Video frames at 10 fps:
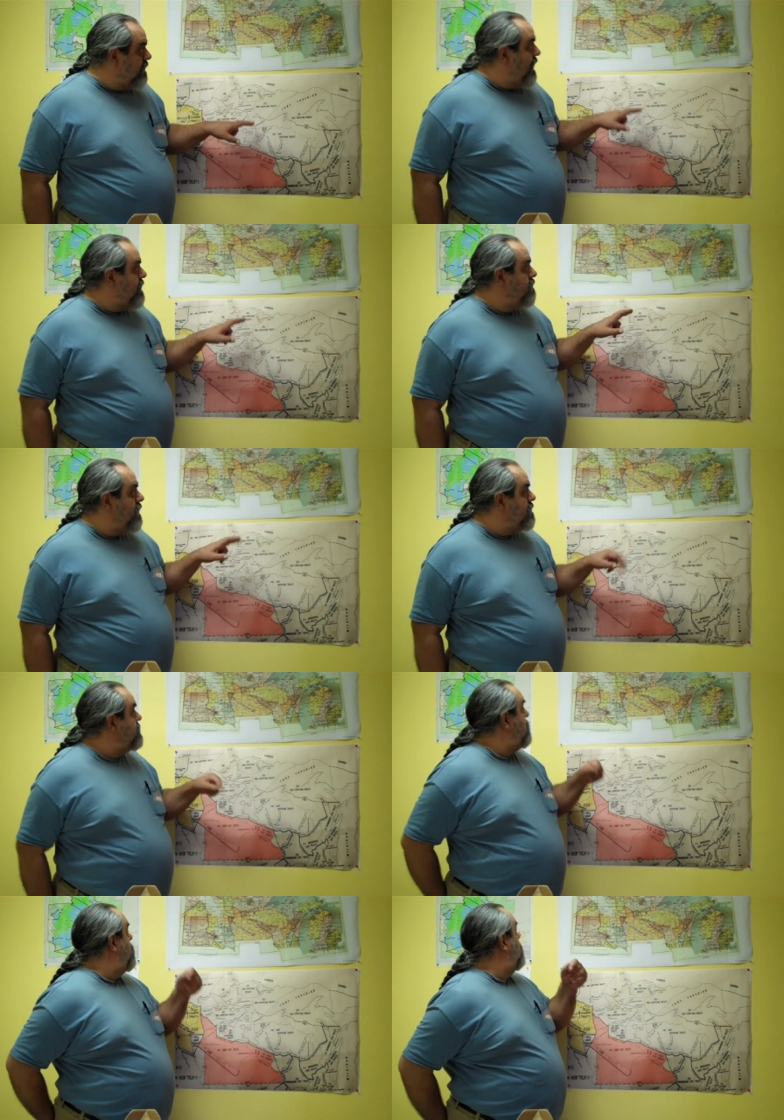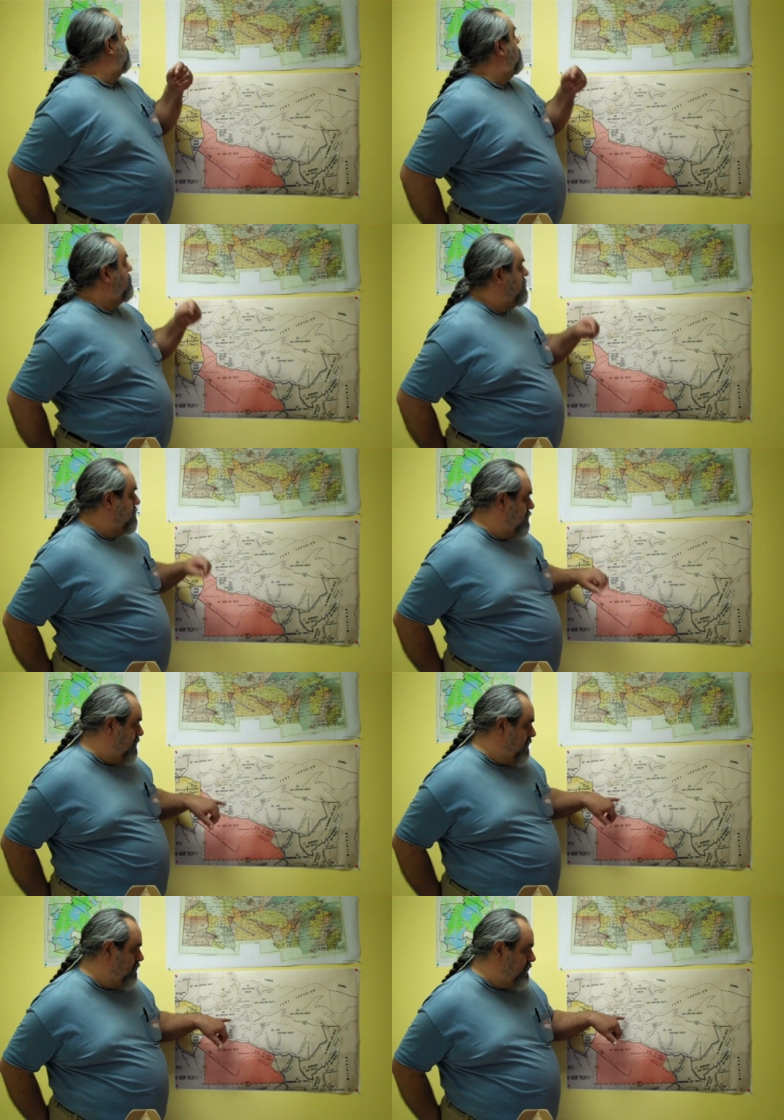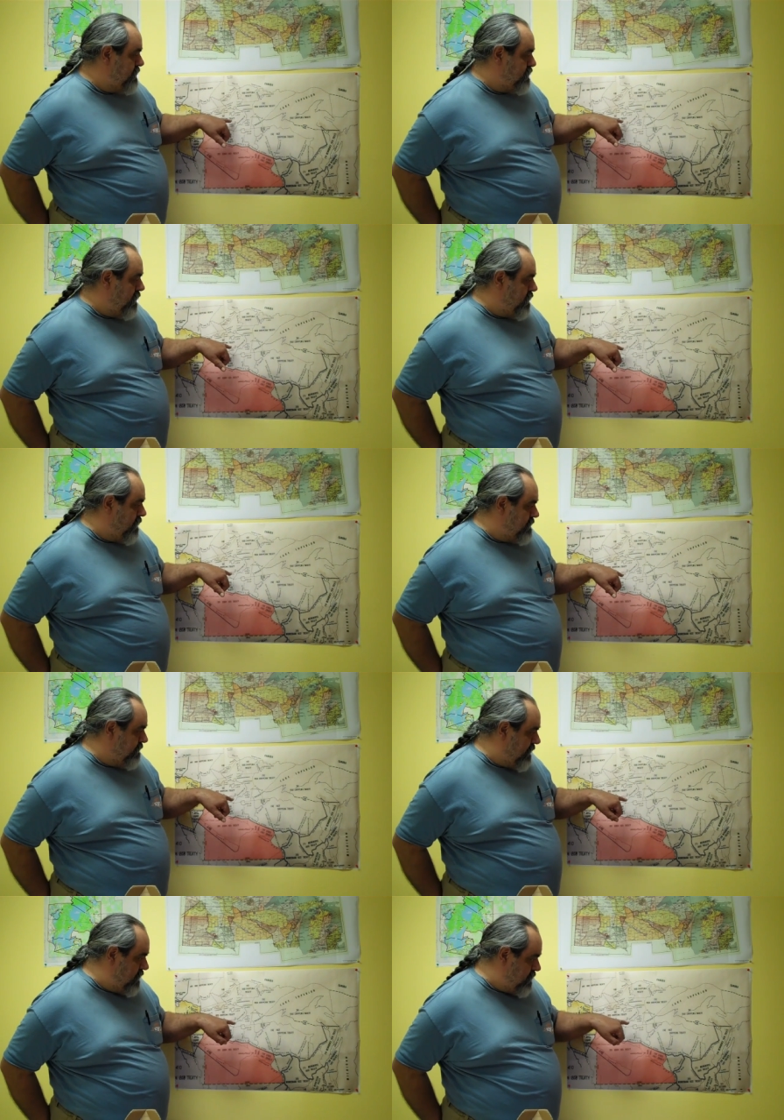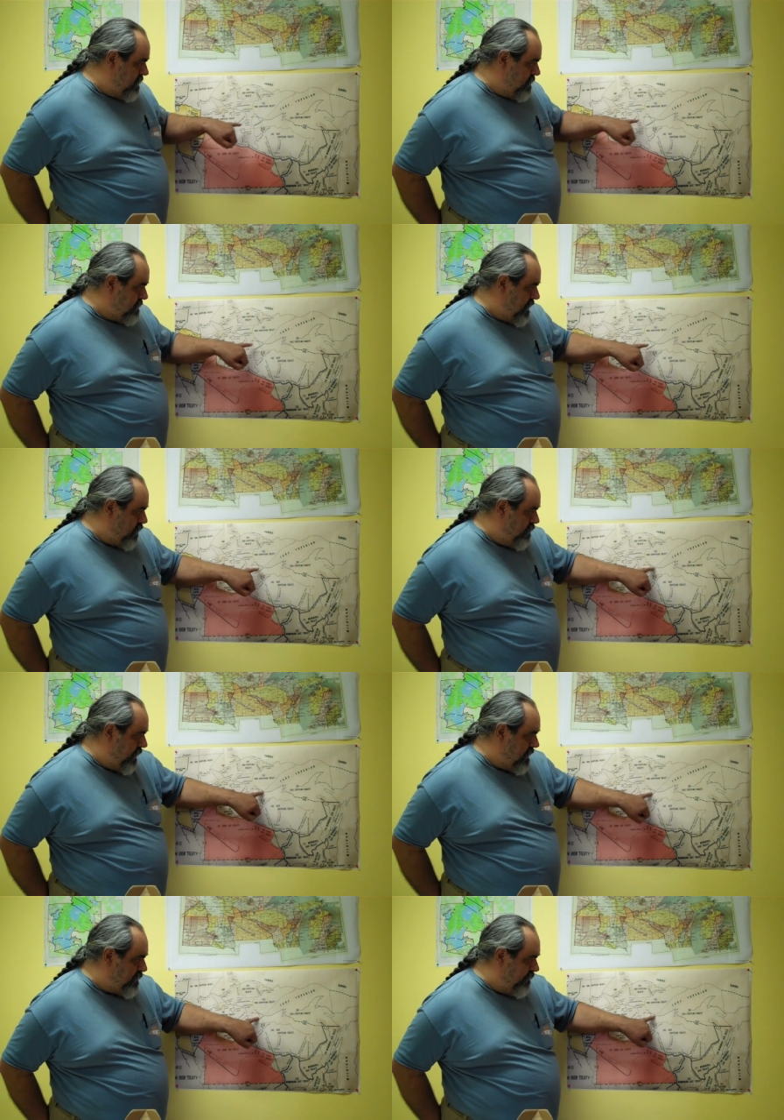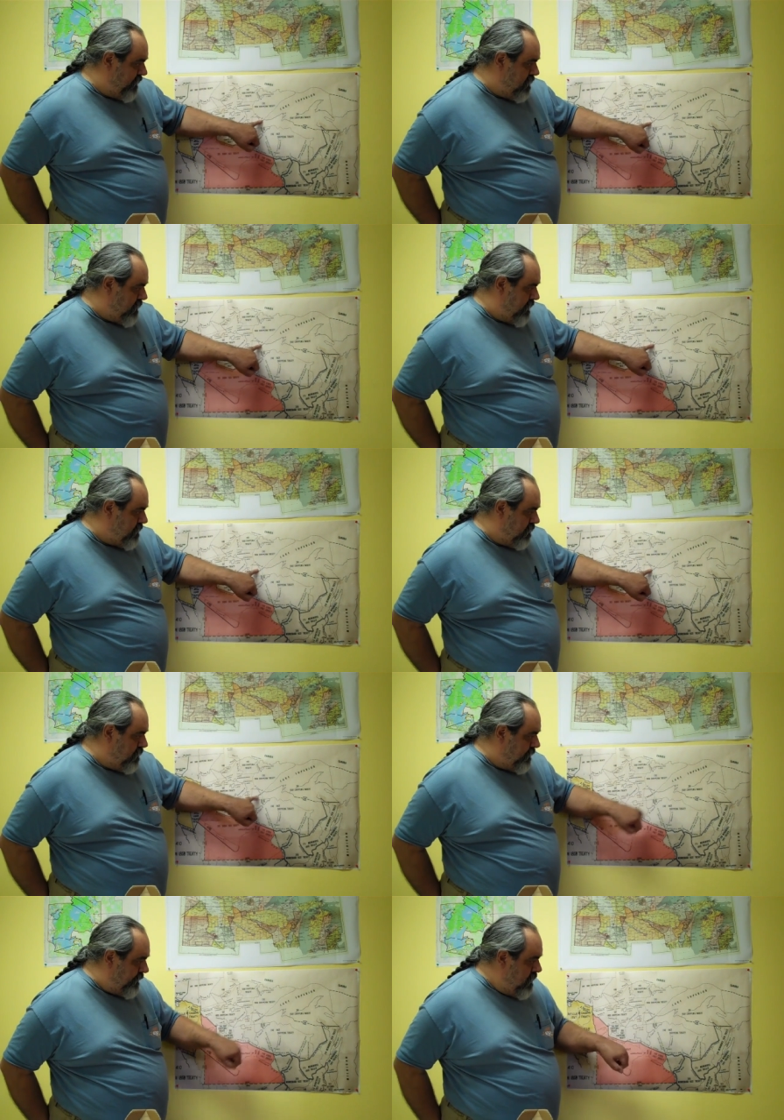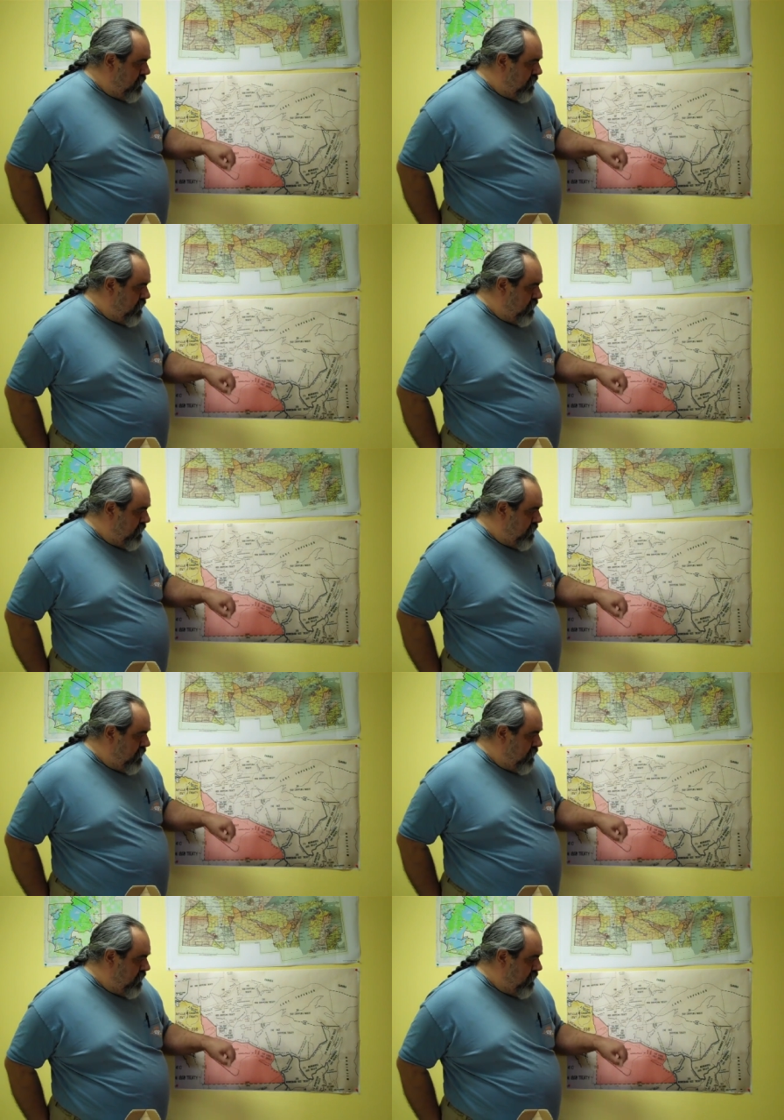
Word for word: du Lac in Minnesota, which is where the reservation is, and that would be up over here by Duluth.